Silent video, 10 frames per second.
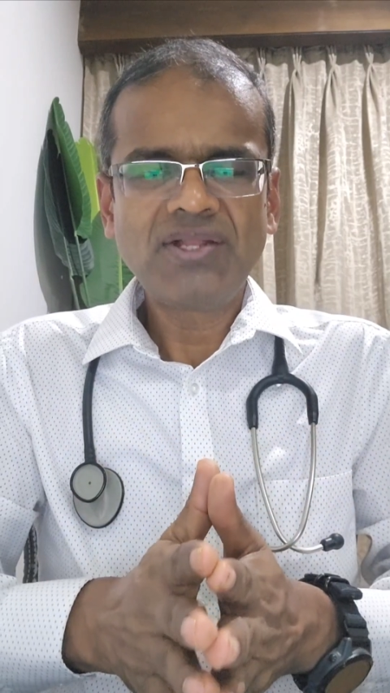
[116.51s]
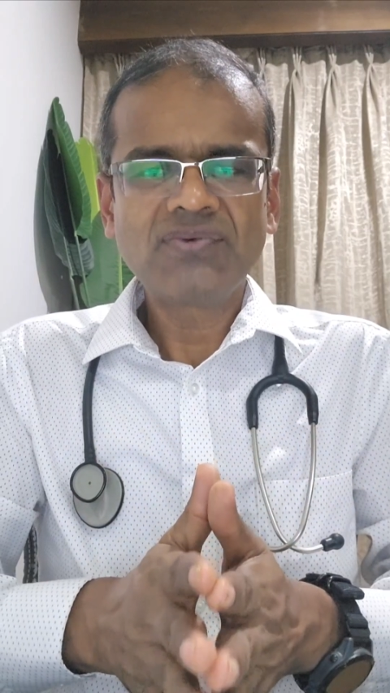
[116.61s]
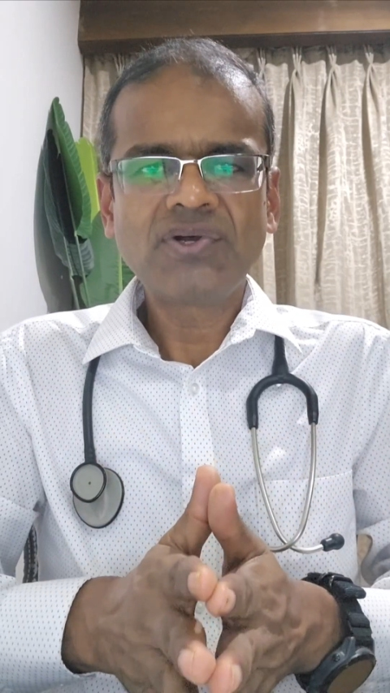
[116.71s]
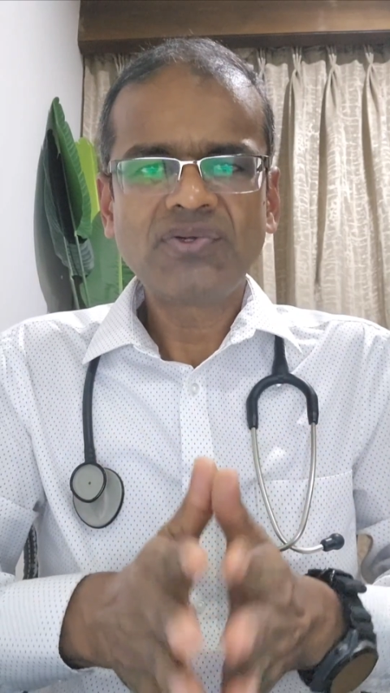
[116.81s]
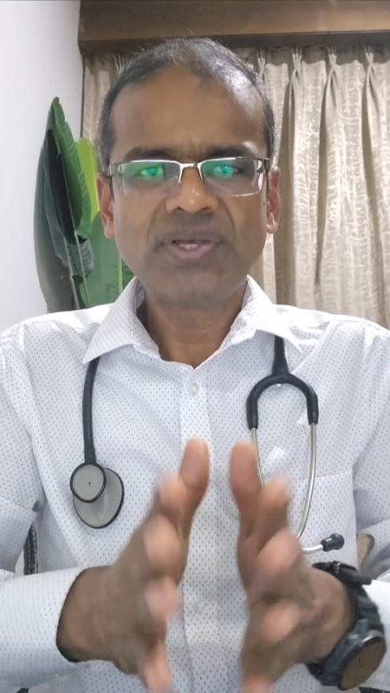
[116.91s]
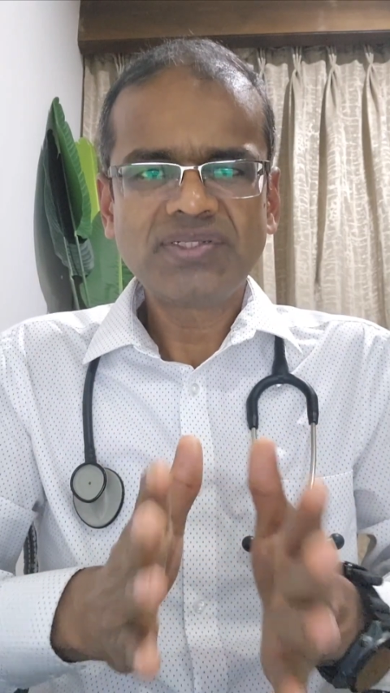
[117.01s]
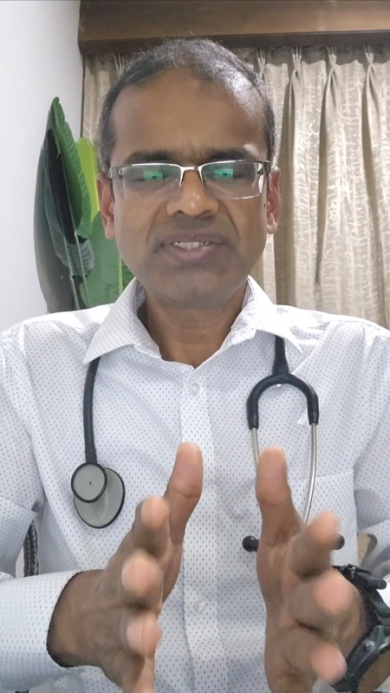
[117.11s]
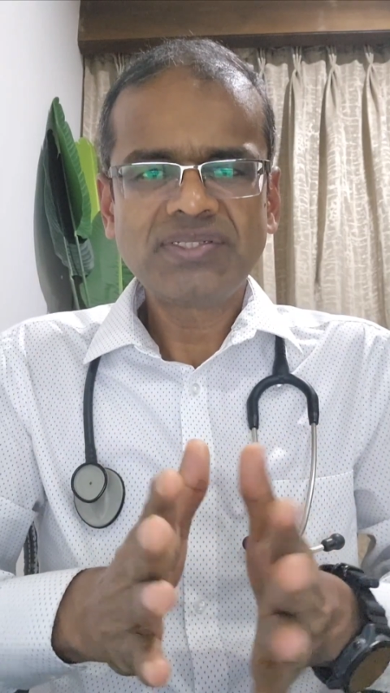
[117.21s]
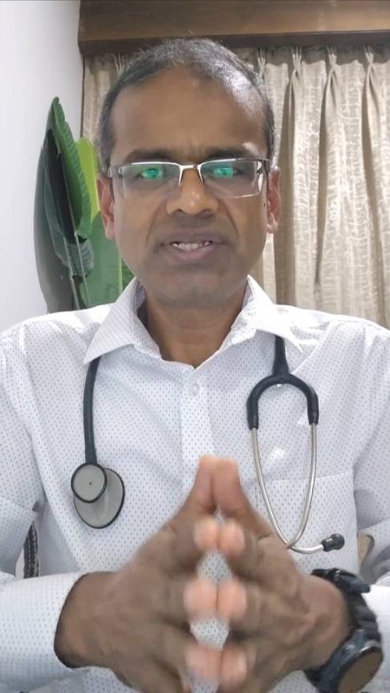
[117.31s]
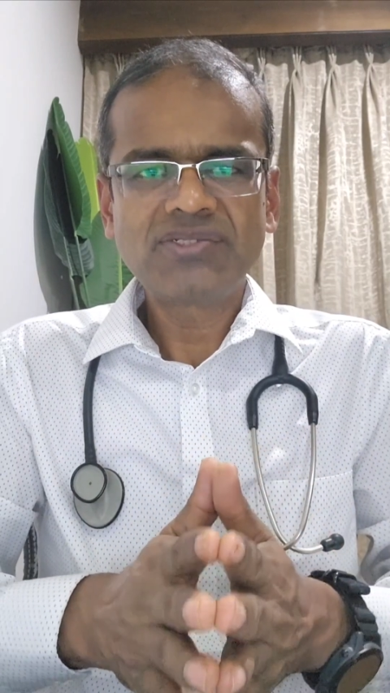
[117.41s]
and you want to
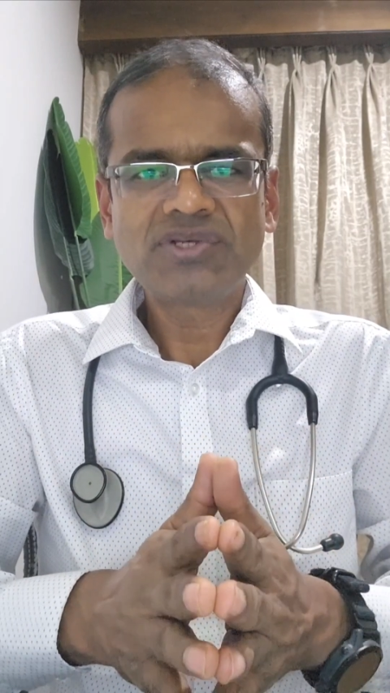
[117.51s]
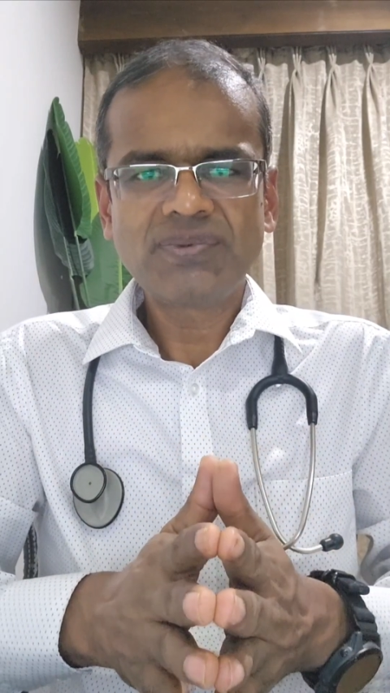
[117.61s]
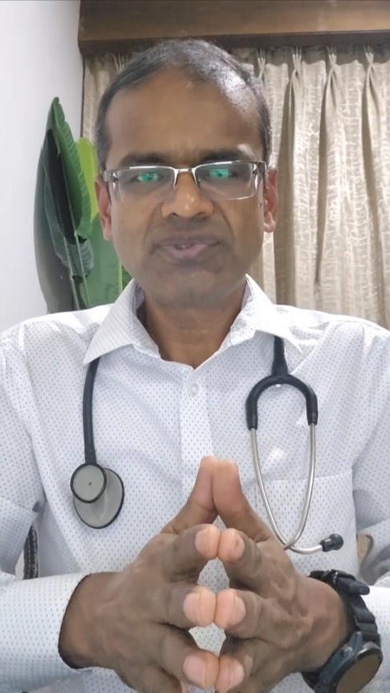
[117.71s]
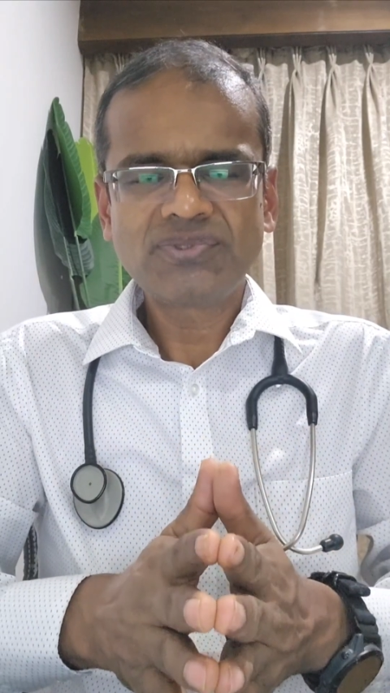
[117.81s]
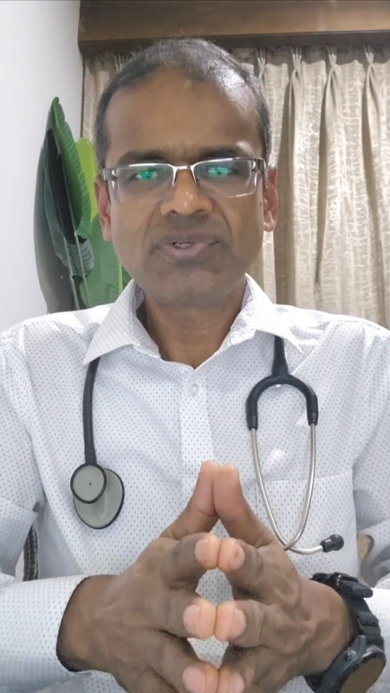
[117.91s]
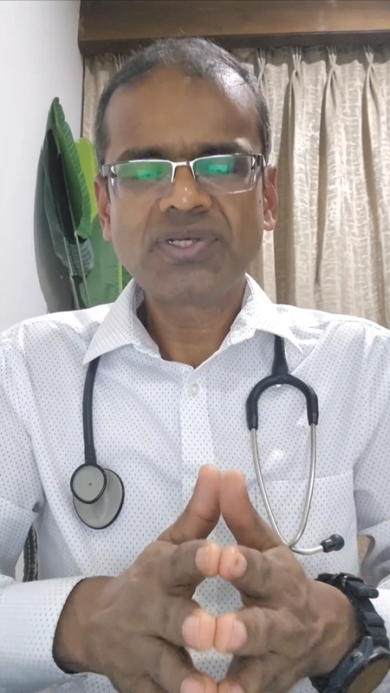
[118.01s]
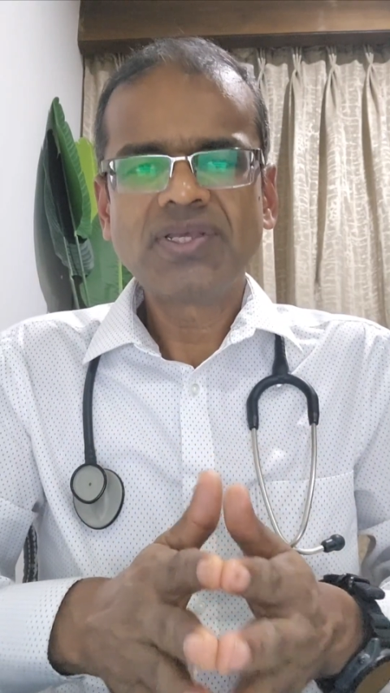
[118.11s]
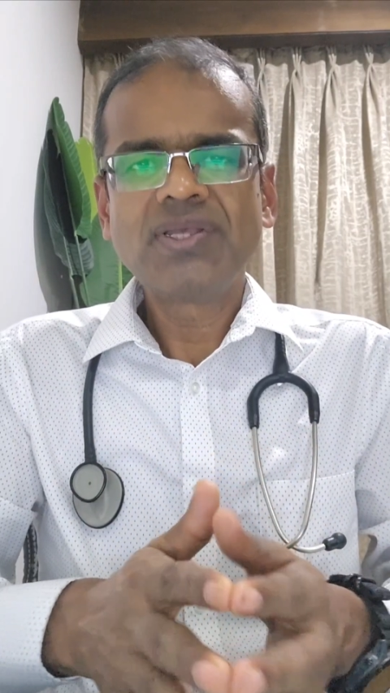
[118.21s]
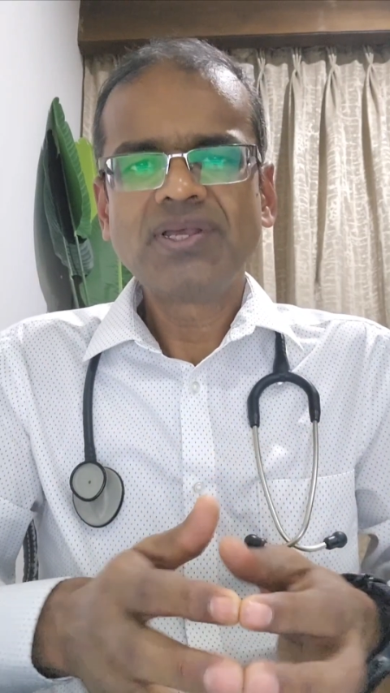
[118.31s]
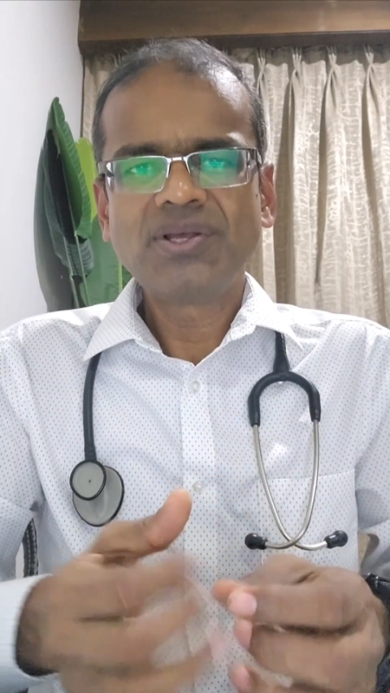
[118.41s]
assess the risk of stroke,
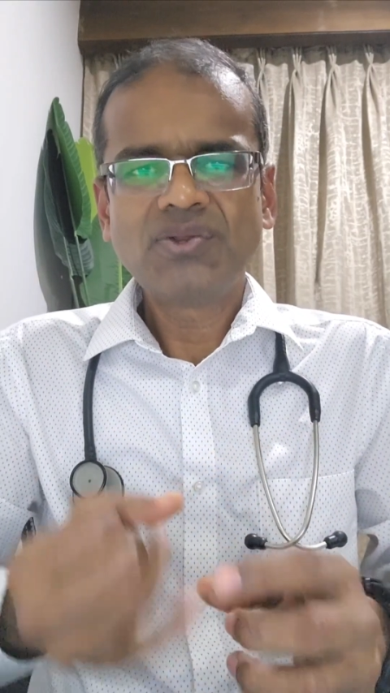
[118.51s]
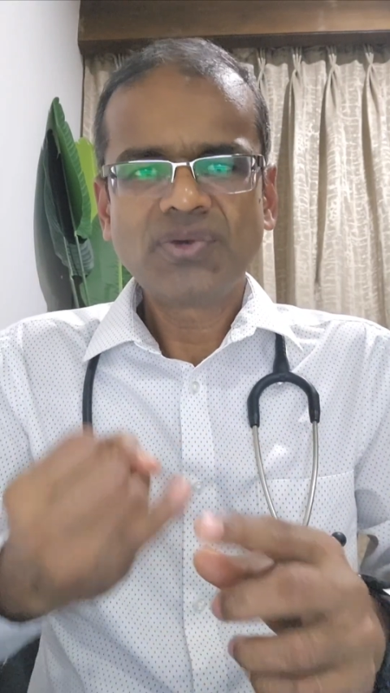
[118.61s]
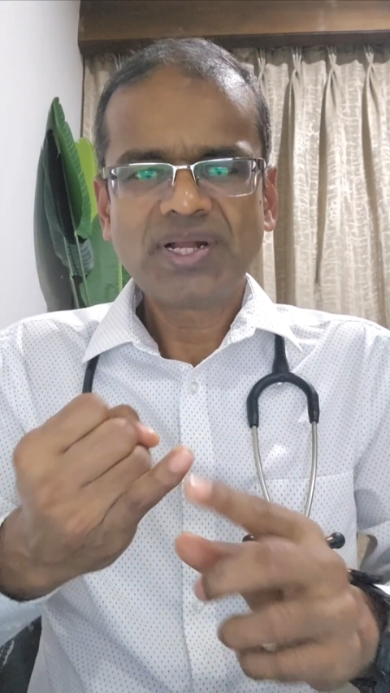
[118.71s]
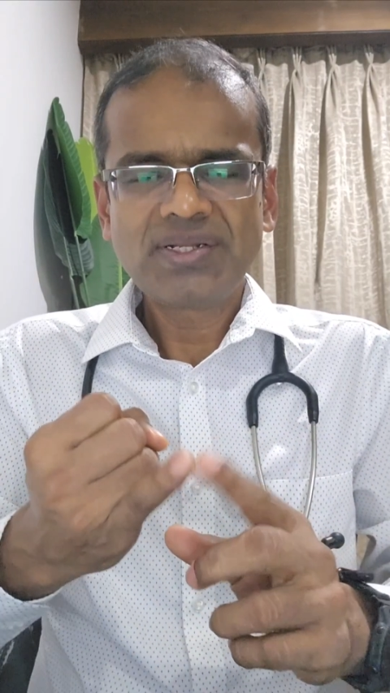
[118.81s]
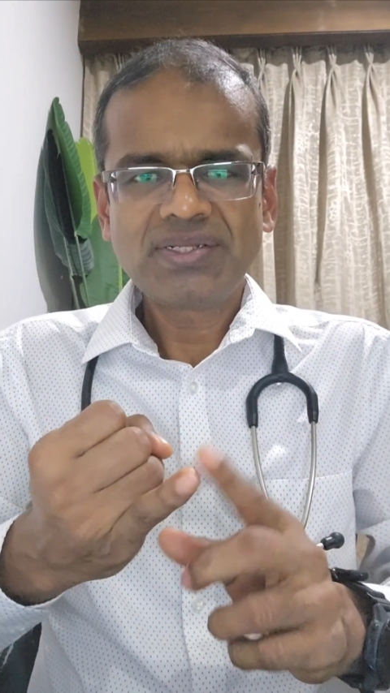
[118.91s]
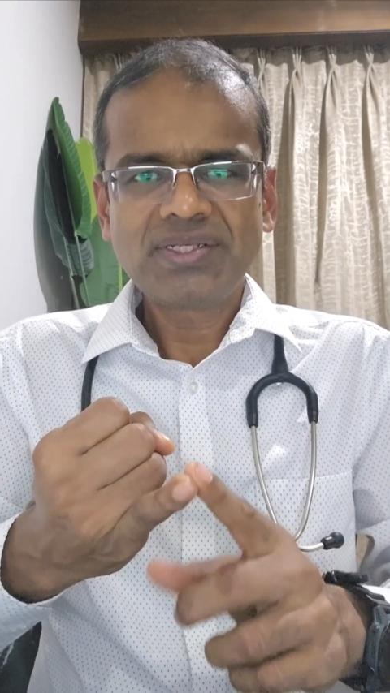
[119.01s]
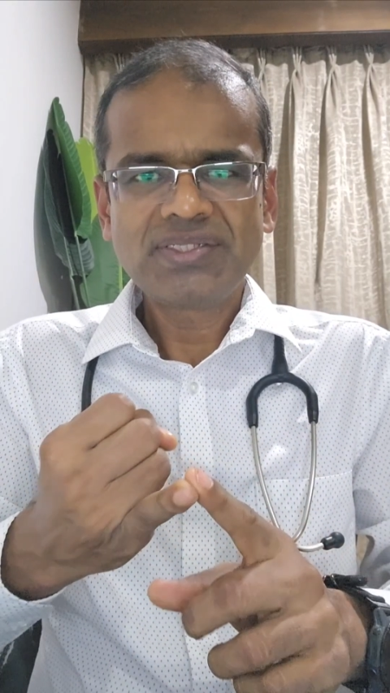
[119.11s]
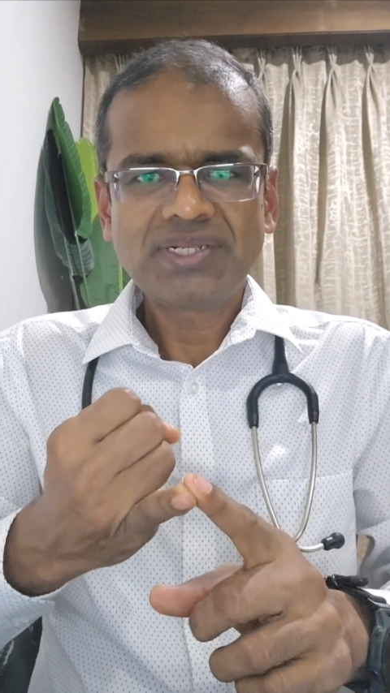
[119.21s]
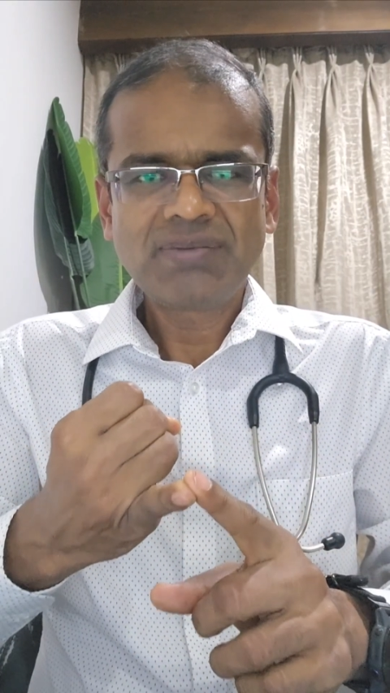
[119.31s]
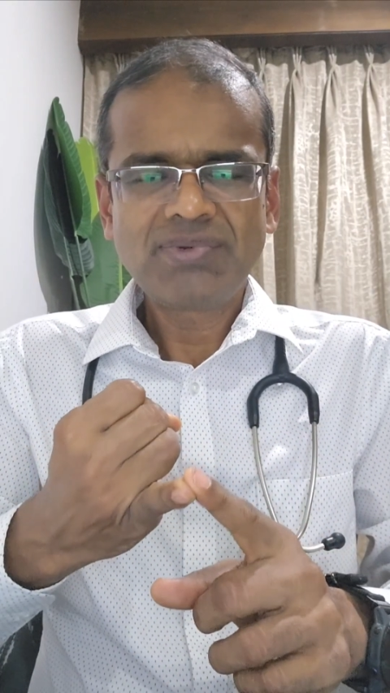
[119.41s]
look at the
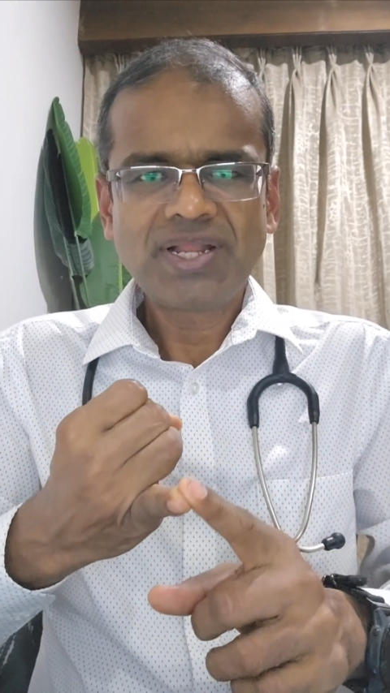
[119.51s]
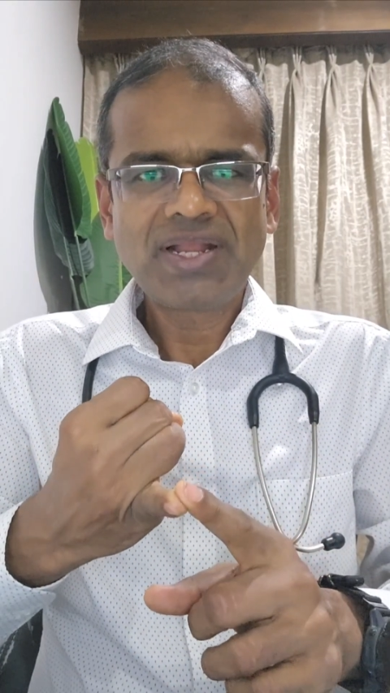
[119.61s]
serum